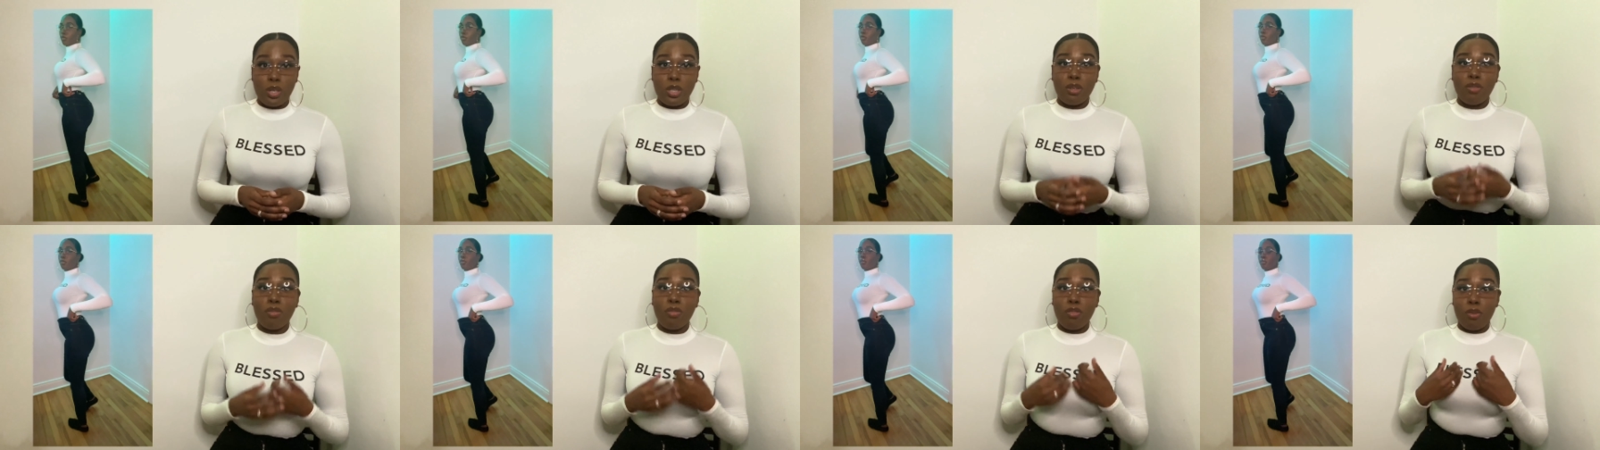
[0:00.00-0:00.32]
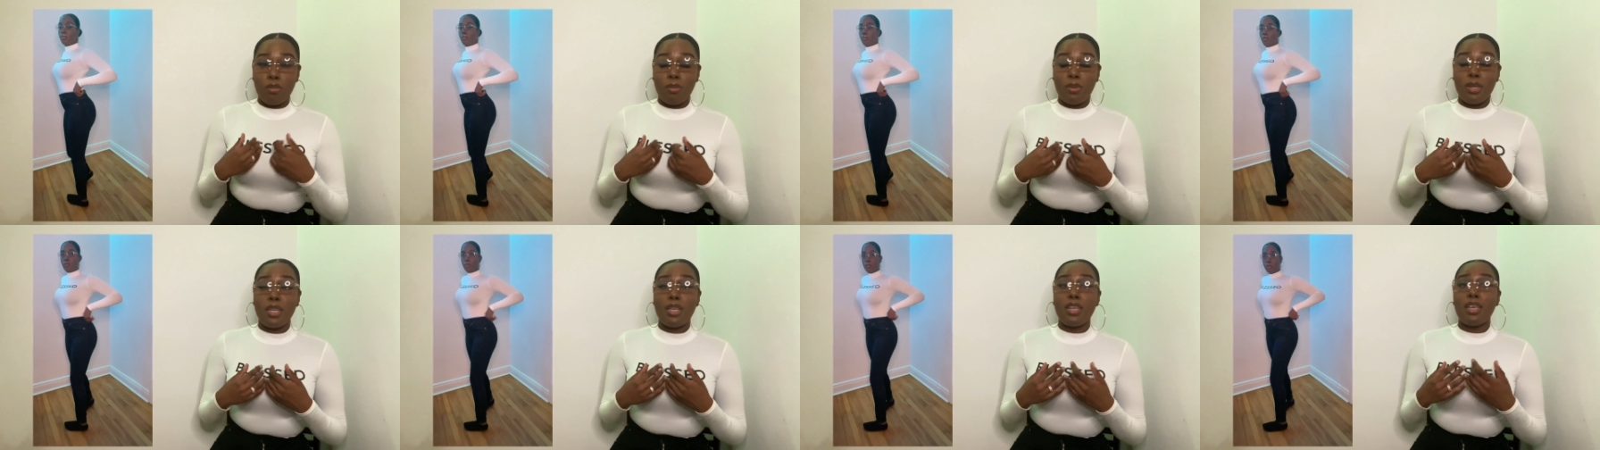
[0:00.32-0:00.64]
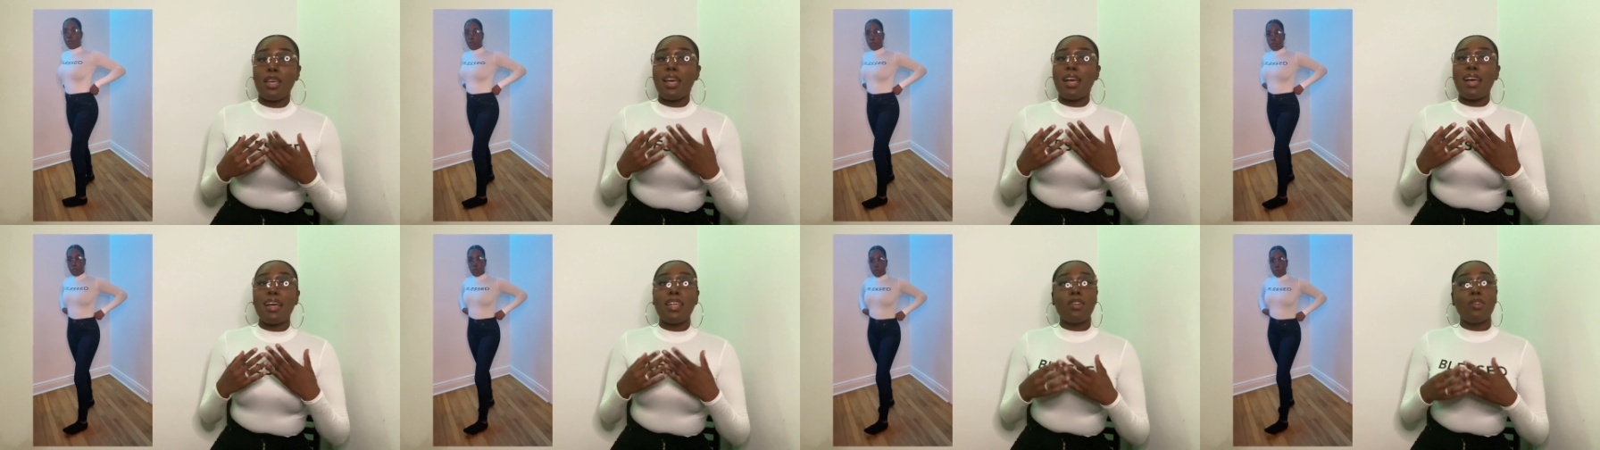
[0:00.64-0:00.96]
for me
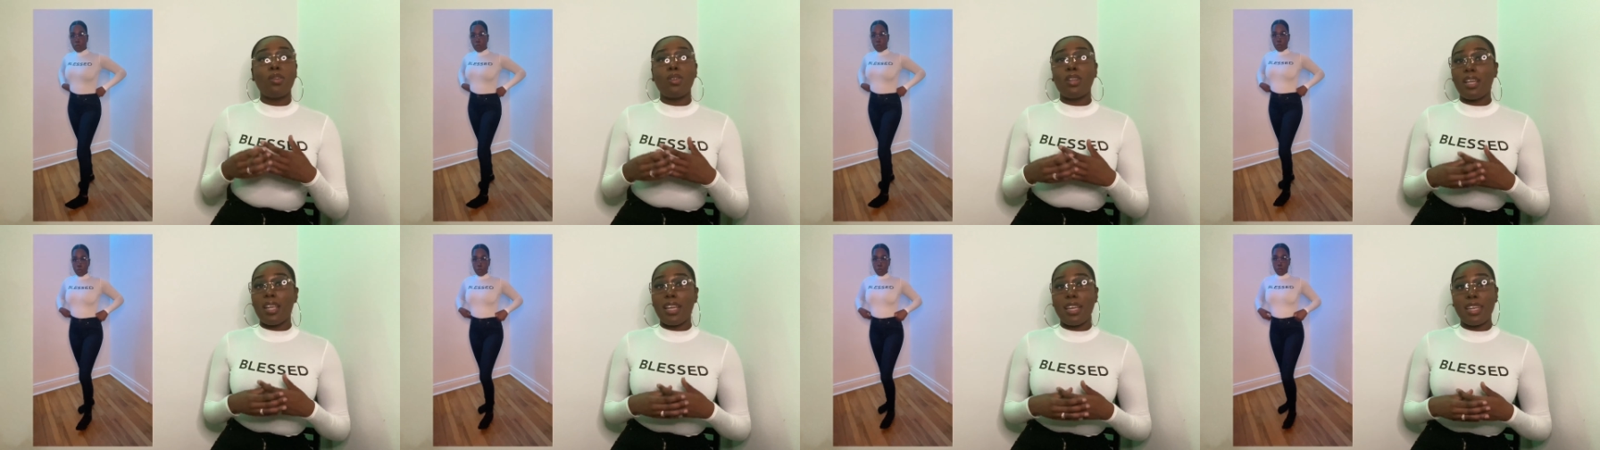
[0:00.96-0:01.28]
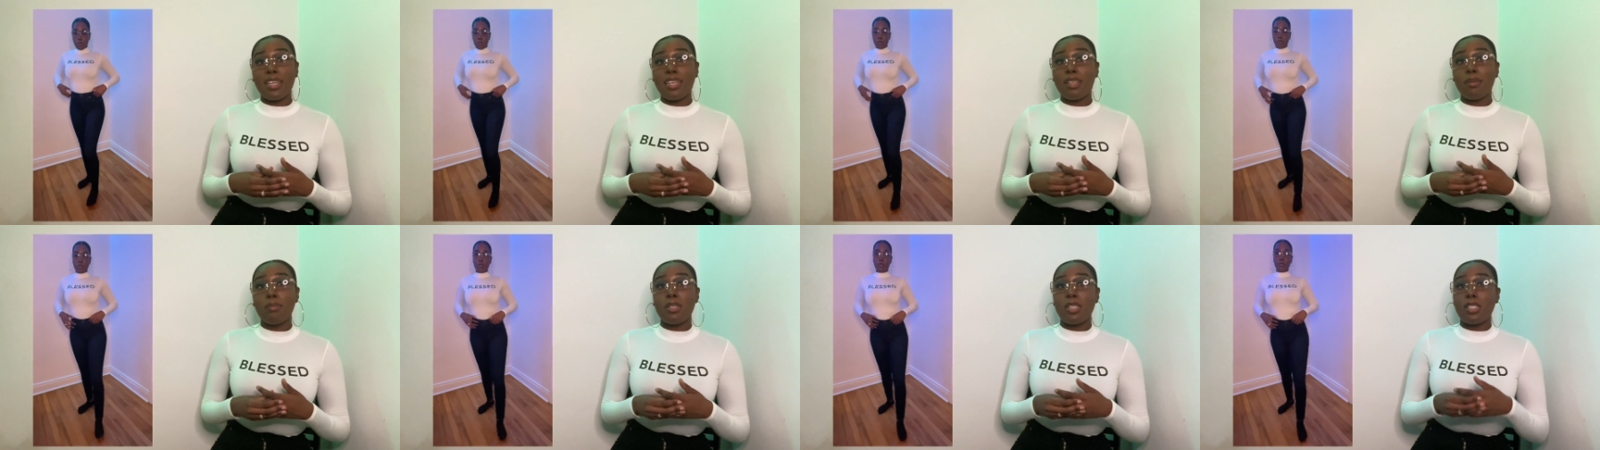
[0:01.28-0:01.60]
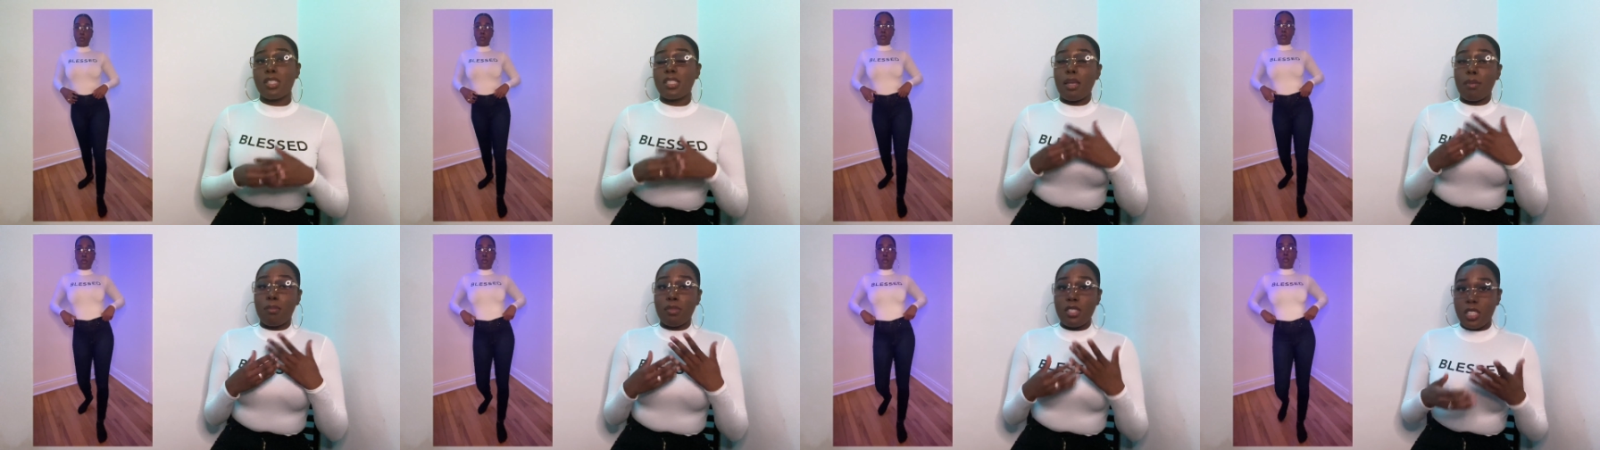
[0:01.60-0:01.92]
i don't like it because
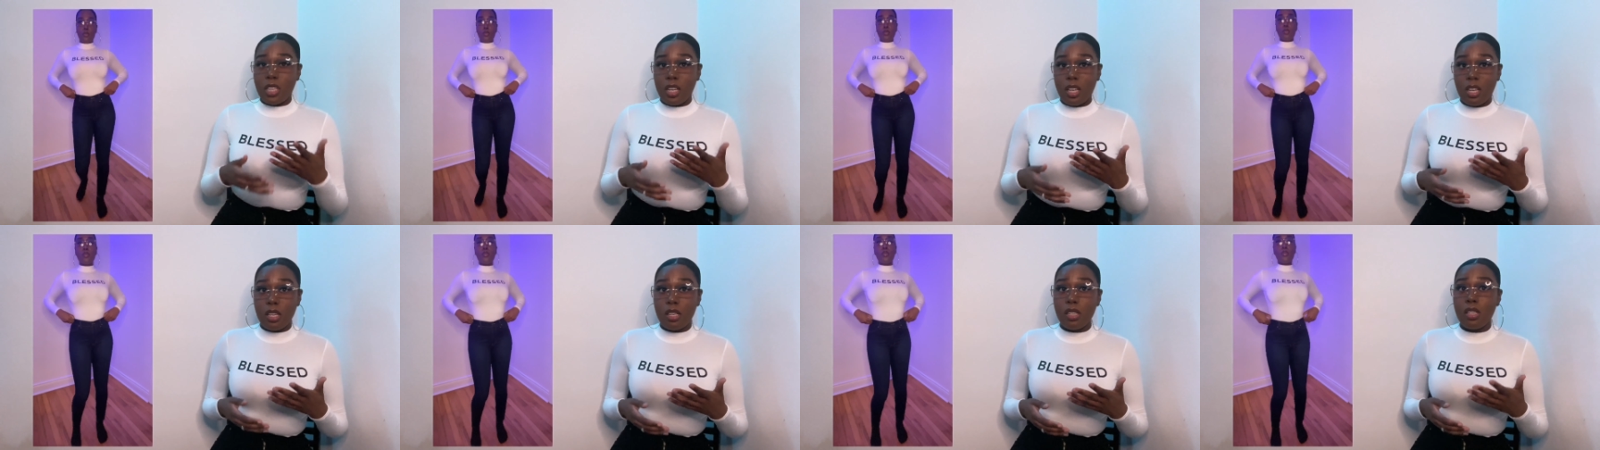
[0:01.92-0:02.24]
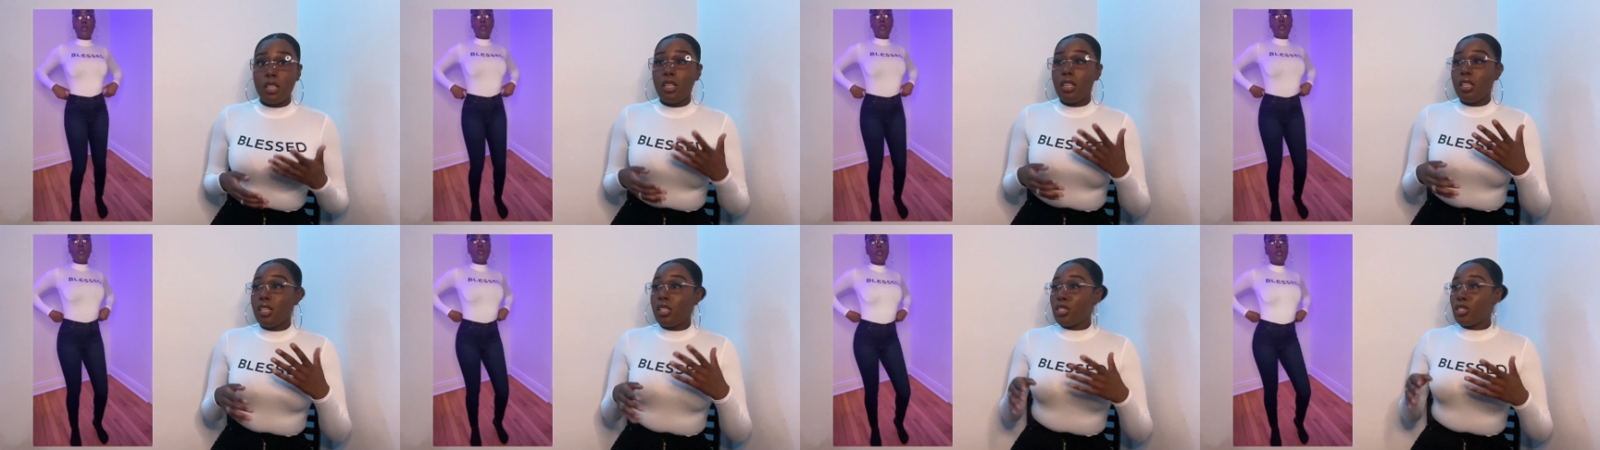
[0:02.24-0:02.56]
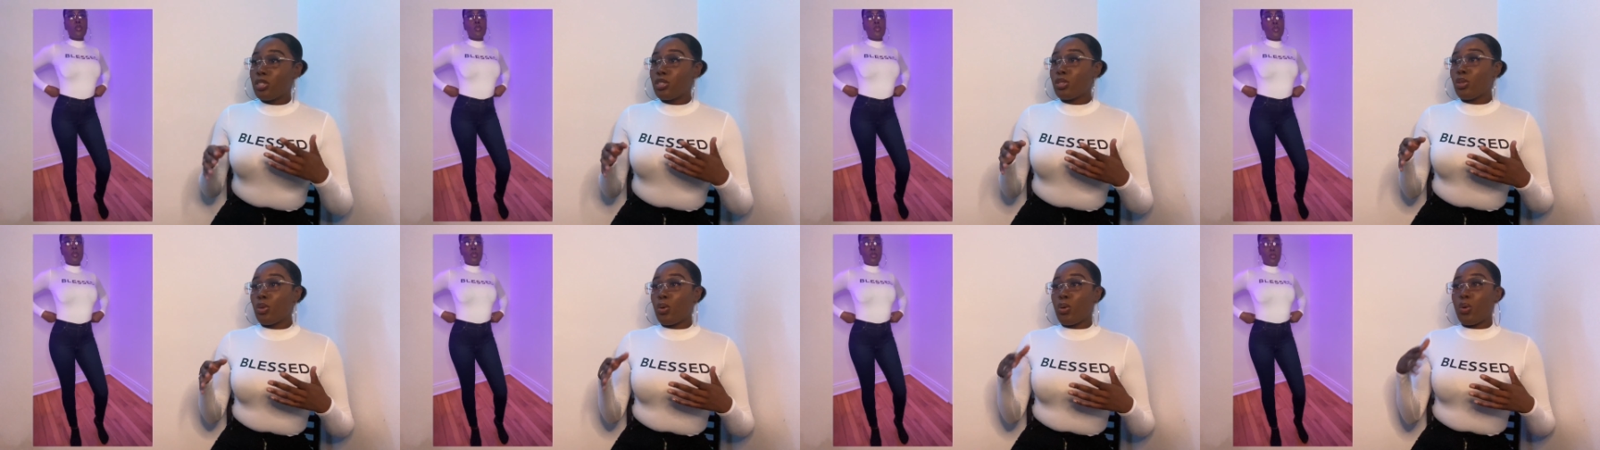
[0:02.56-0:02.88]
i'm tall
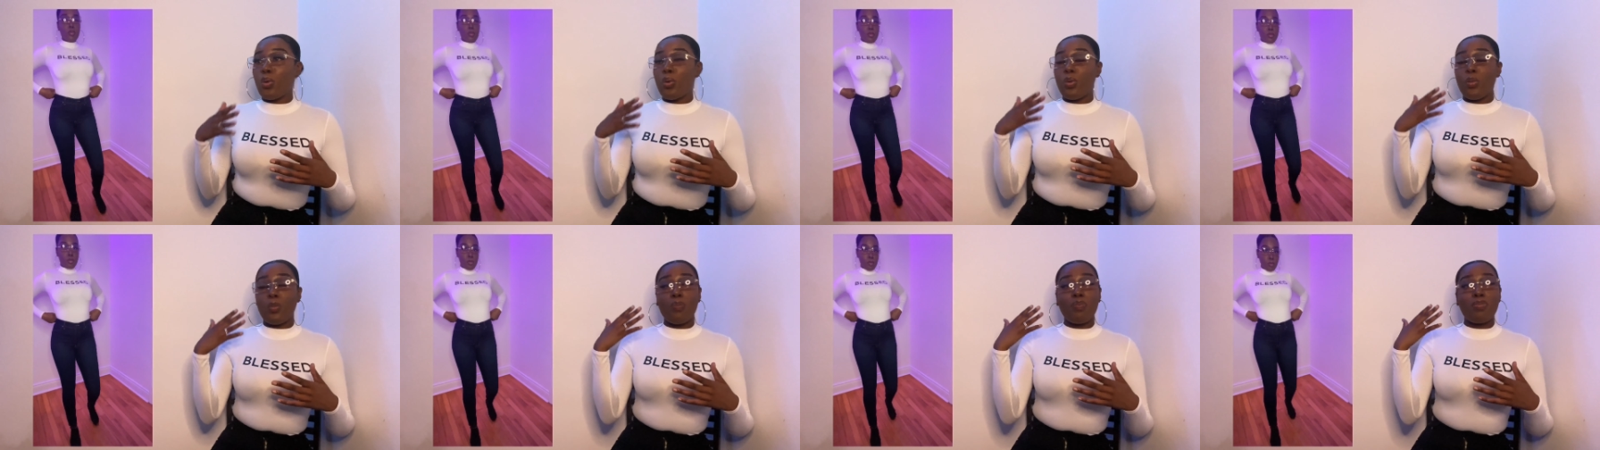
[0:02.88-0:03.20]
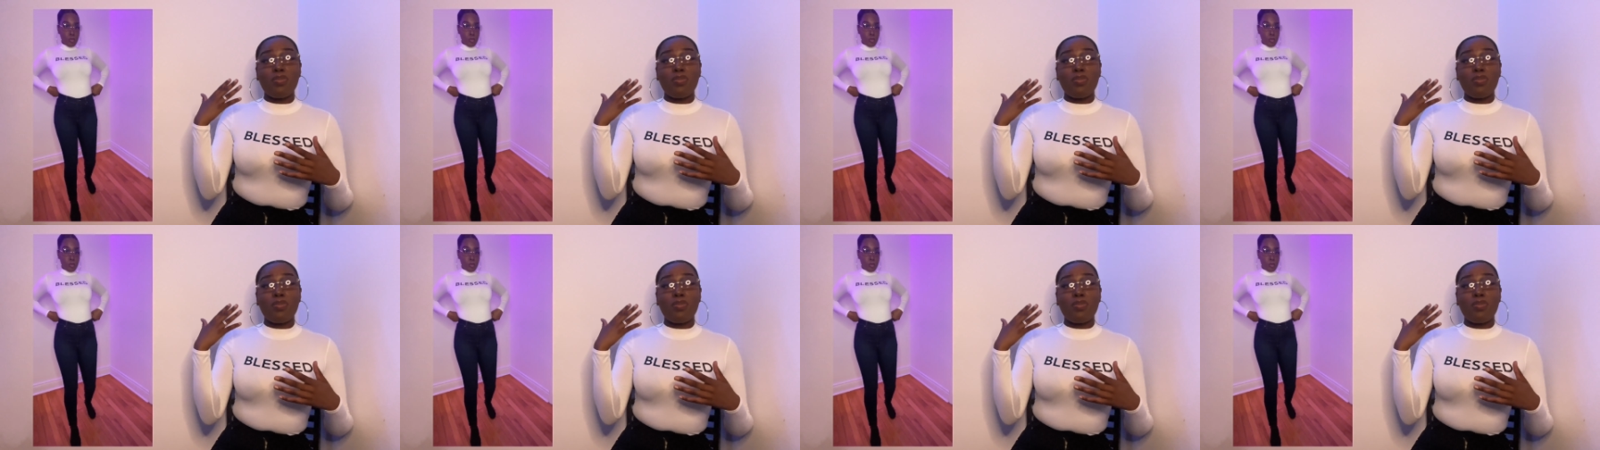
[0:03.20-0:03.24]
so